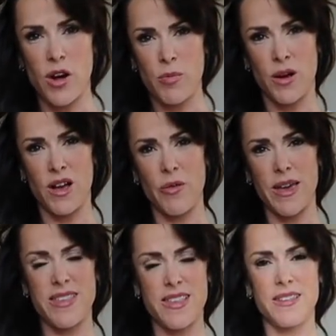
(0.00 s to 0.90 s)
crop with
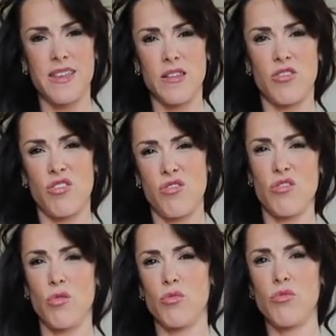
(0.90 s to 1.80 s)
high-waisted, they just
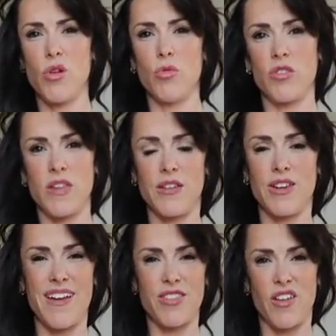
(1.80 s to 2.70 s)
don't go together.
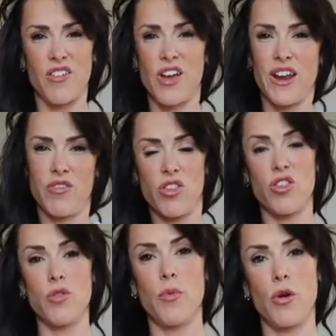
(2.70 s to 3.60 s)
You have to have kind of the
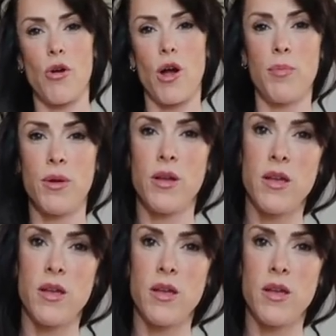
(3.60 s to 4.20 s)
super crop.